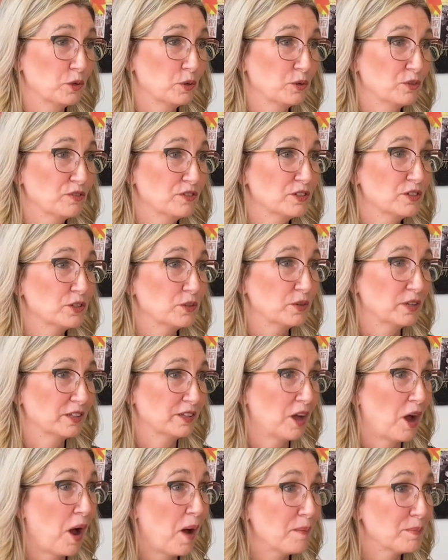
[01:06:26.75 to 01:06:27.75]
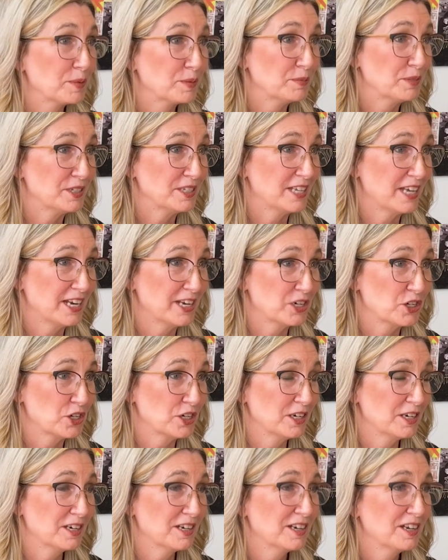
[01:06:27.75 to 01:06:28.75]
So doing the
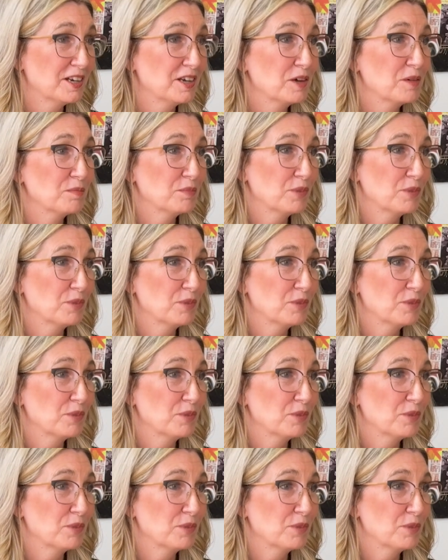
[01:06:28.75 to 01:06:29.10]
optimization